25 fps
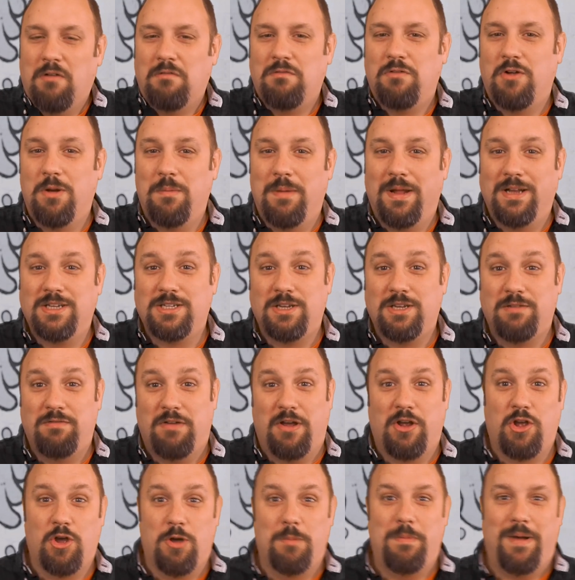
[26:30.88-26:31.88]
Fundamentally, if I
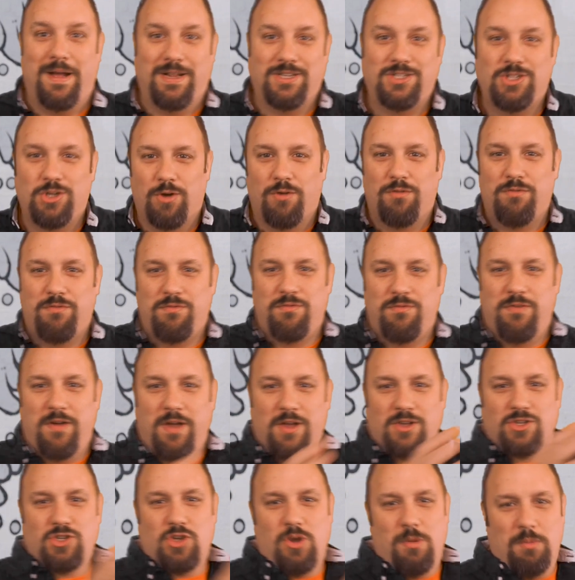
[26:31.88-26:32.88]
go back to your
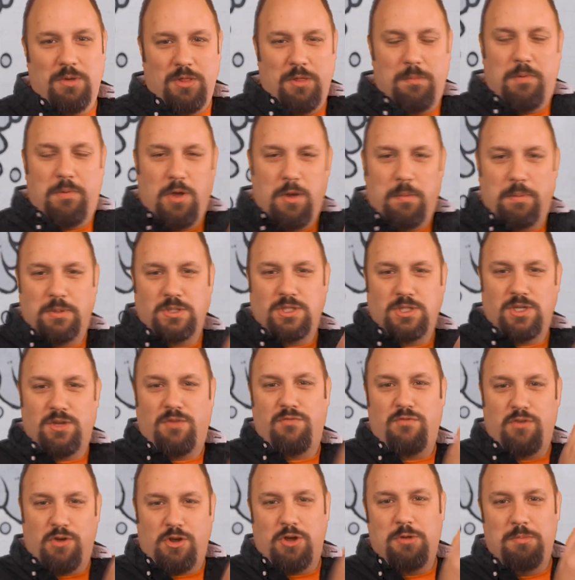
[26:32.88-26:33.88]
first comment, the purpose is
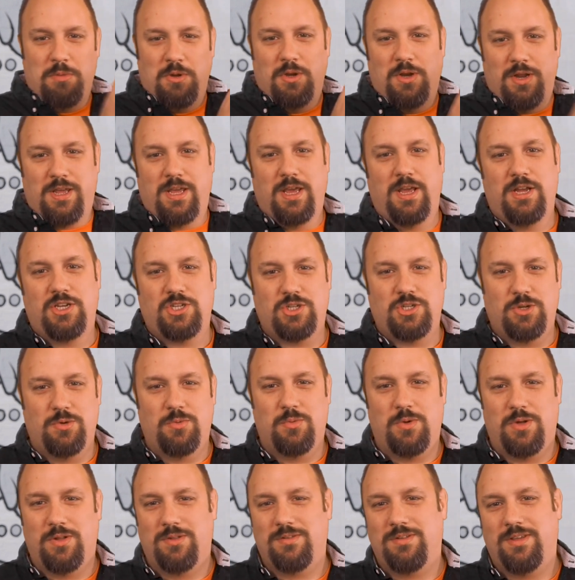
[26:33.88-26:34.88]
for communication.
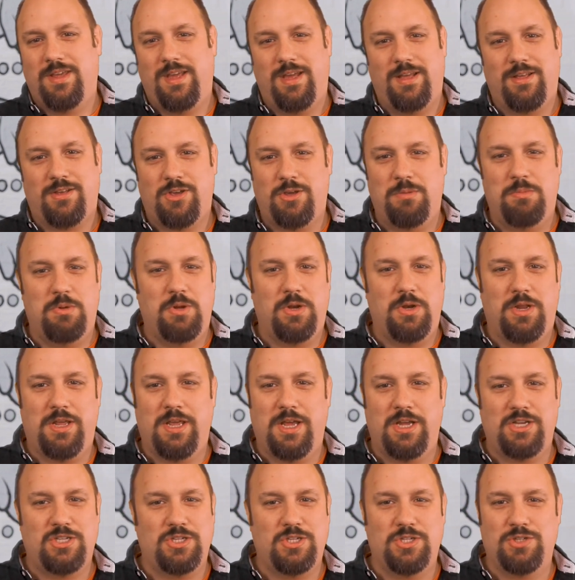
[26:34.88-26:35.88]
Well, yeah,
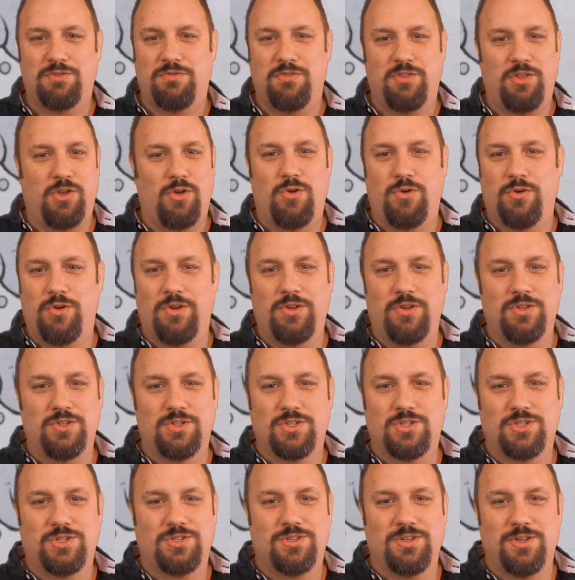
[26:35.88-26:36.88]
communication is for the
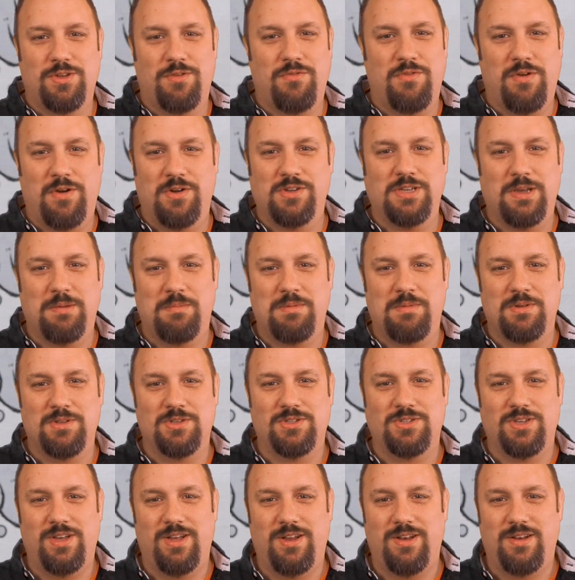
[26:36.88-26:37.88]
audience as far as I'm
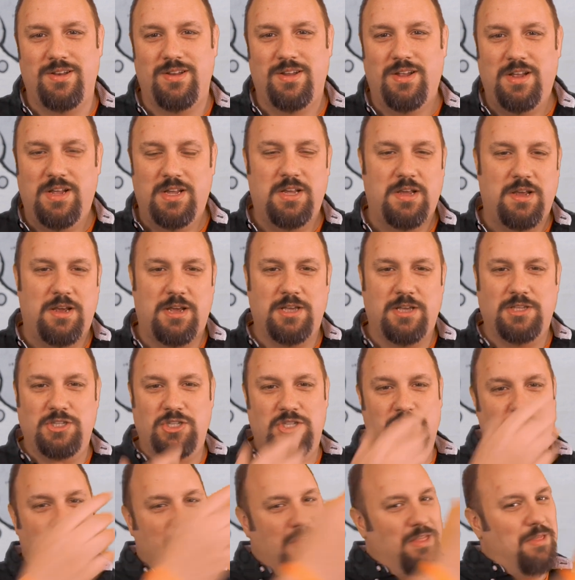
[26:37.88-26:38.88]
concerned, because
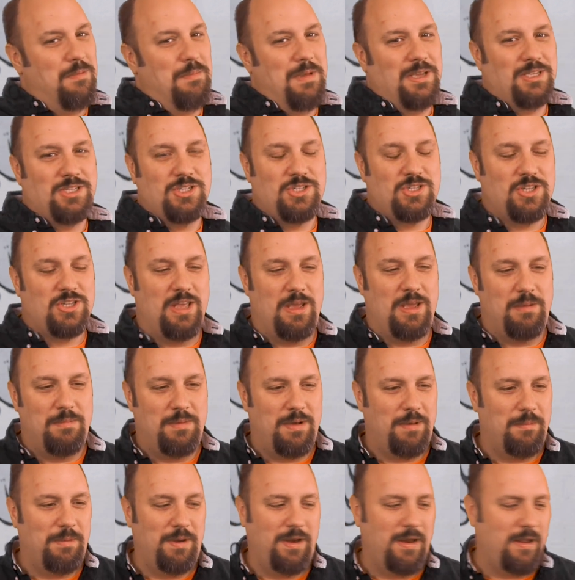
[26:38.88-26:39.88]
it's to get the message to them.
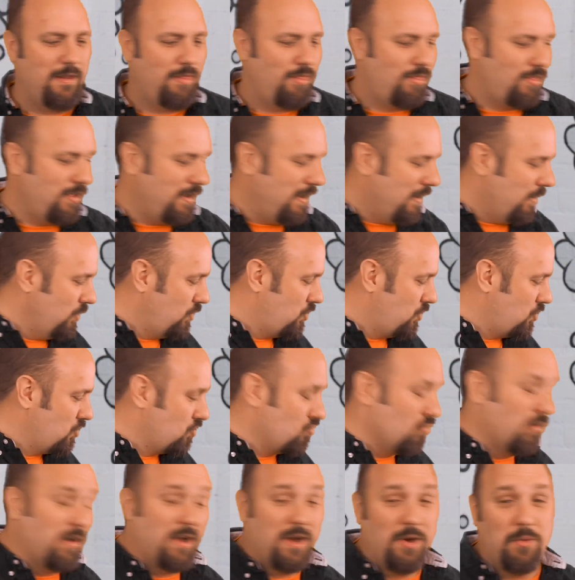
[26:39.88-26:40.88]
I mean, I think I was just
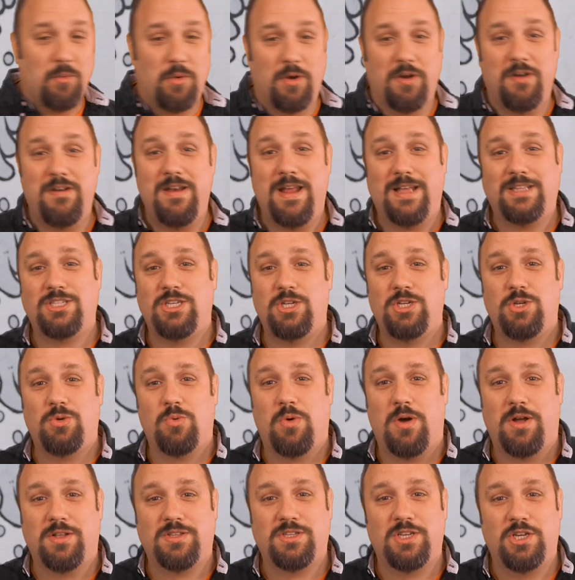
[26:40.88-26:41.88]
reading one of Nancy
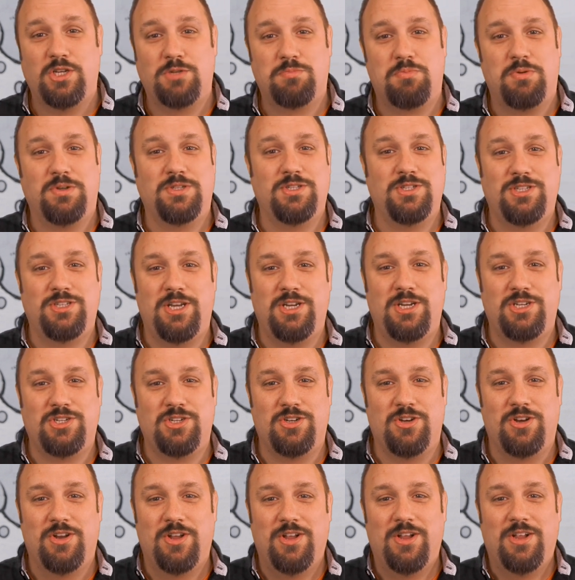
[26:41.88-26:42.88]
Duarte's
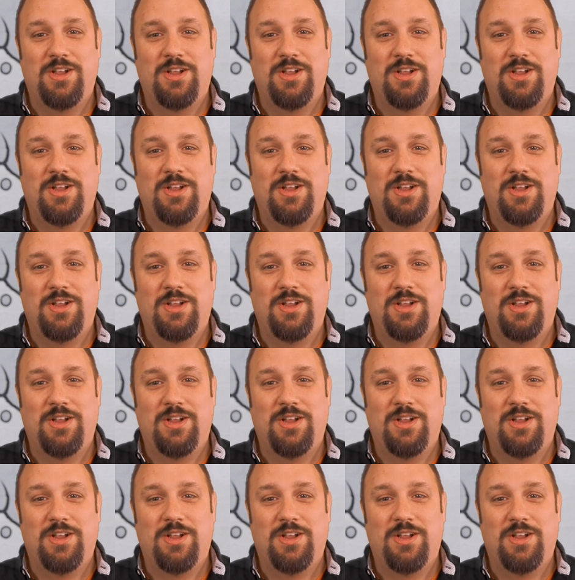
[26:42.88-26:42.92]
presentation